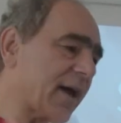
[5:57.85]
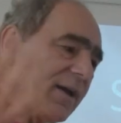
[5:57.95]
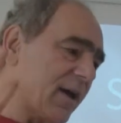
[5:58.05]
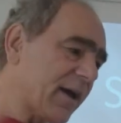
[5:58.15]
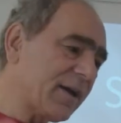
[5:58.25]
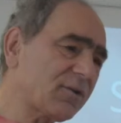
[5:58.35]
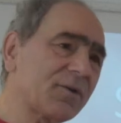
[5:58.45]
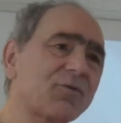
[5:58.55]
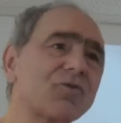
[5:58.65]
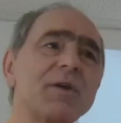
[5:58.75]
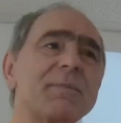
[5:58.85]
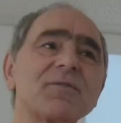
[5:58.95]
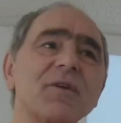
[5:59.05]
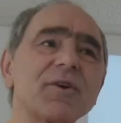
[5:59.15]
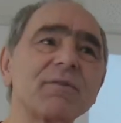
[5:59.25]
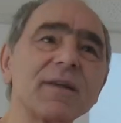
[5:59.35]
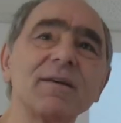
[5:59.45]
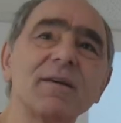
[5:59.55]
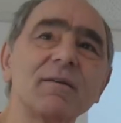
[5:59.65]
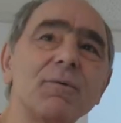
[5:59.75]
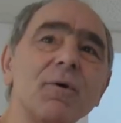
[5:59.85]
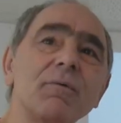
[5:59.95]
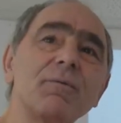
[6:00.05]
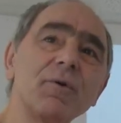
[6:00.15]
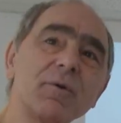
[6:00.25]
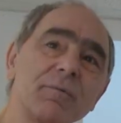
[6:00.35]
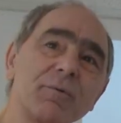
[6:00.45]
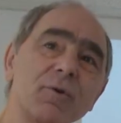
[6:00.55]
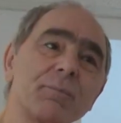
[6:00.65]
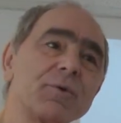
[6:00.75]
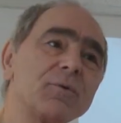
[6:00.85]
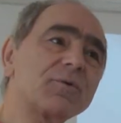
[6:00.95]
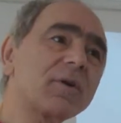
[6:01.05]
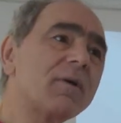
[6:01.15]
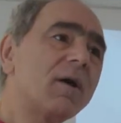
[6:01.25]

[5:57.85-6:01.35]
eighty-three percent roughly for for the for the producer.